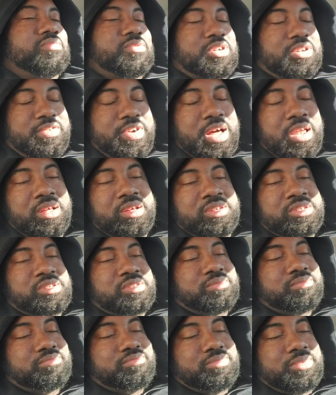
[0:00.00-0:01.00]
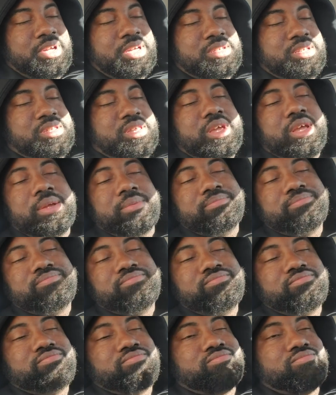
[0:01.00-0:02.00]
Fellas, here's the thing.
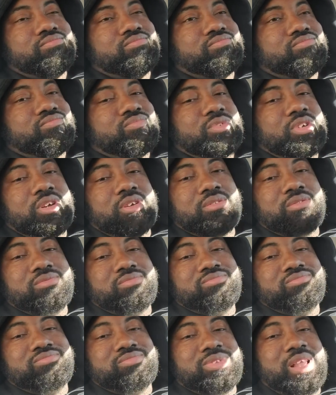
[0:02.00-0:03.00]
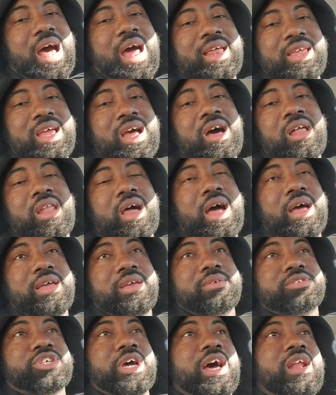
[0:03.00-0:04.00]
A lot of y'all out
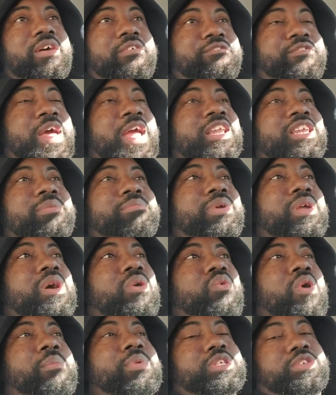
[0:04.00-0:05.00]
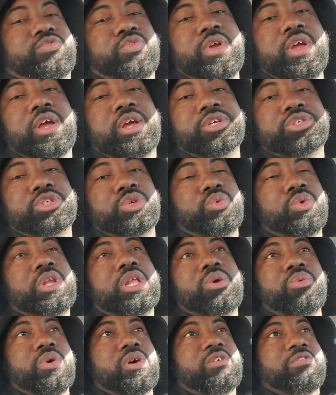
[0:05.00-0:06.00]
here trying to fake to be a woman's friend because you
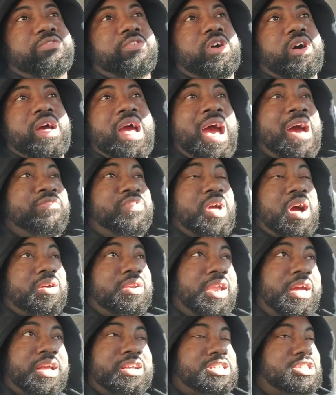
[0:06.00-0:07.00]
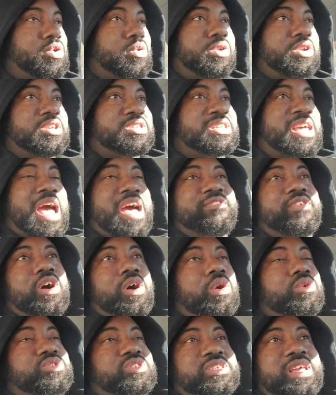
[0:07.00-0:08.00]
really want to fuck. Half of y'all niggas doing this
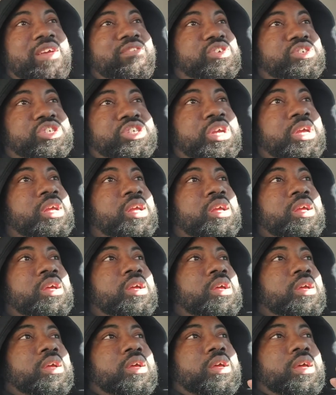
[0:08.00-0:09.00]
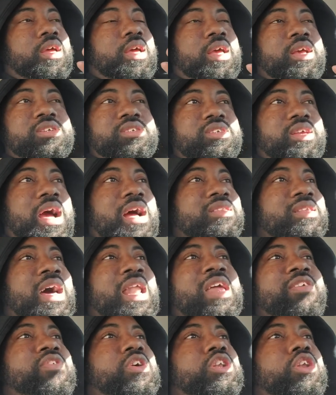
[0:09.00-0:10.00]
Save-A-Hoe saving shit is y'all
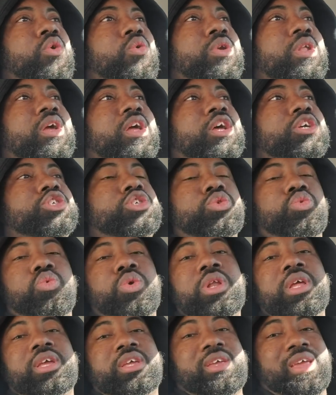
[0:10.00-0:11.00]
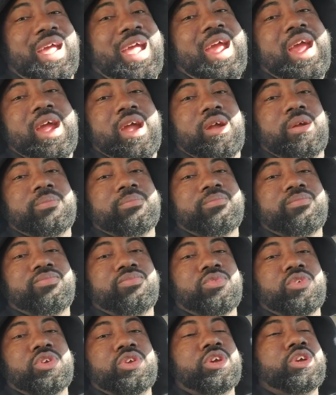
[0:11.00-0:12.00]
not even doing it because you really care.
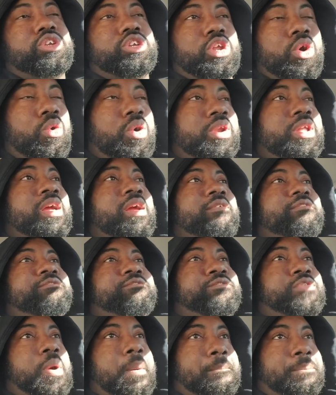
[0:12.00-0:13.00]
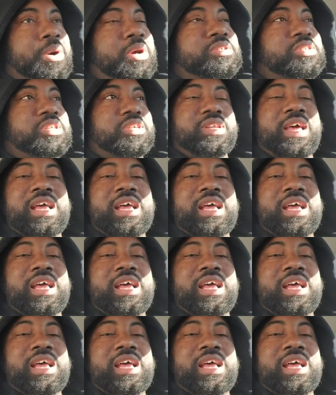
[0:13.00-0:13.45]
You're doing it for pussy.